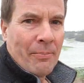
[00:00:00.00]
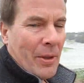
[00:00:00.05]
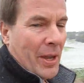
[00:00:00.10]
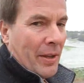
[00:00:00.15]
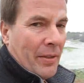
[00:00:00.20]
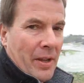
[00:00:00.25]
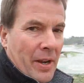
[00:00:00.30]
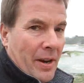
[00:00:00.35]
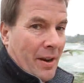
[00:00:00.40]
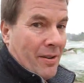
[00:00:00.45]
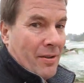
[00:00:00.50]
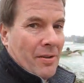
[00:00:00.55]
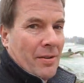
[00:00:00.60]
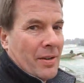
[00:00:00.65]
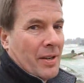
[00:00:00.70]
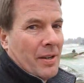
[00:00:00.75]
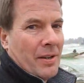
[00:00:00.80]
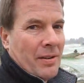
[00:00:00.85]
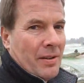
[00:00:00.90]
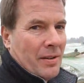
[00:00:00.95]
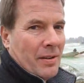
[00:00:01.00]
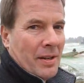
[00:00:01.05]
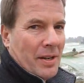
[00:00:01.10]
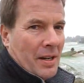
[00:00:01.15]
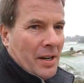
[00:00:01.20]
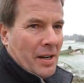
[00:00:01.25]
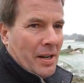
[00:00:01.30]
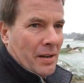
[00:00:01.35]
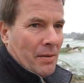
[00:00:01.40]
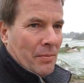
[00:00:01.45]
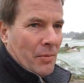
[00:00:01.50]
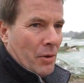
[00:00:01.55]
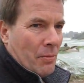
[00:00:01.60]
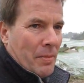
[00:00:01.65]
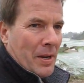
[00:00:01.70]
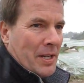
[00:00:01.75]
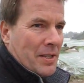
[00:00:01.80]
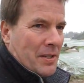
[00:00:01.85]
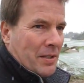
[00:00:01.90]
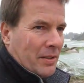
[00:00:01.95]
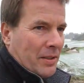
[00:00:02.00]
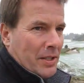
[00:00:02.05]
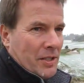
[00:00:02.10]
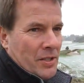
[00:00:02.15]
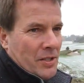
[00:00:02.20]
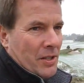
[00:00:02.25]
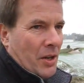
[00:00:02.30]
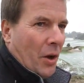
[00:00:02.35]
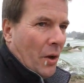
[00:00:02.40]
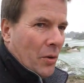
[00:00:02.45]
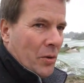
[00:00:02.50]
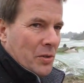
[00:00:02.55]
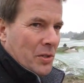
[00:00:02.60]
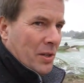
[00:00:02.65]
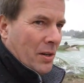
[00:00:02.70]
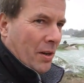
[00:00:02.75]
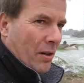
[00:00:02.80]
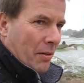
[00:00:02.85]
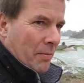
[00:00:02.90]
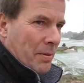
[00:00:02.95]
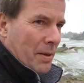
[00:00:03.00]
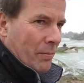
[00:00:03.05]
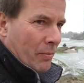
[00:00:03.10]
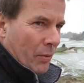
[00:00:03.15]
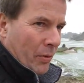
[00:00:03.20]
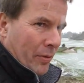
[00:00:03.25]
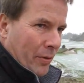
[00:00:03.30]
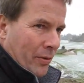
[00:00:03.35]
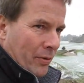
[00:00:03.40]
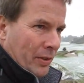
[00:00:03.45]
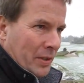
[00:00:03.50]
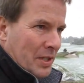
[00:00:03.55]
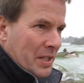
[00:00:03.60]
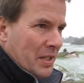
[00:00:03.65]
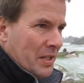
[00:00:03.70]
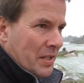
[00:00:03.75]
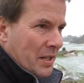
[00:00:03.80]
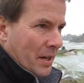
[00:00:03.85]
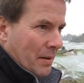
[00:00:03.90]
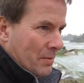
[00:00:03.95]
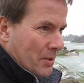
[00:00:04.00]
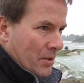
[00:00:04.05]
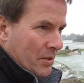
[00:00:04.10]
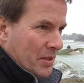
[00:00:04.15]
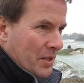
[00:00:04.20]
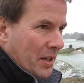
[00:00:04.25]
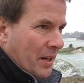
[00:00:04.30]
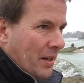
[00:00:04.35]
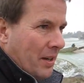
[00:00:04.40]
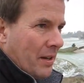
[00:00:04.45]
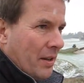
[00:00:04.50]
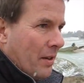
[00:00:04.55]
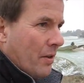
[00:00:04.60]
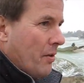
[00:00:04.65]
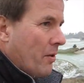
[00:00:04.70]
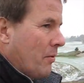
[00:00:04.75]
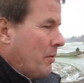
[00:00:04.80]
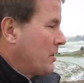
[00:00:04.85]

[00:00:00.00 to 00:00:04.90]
and they aren't. They're basically just hosing all the people with early tee times. They're sticking to their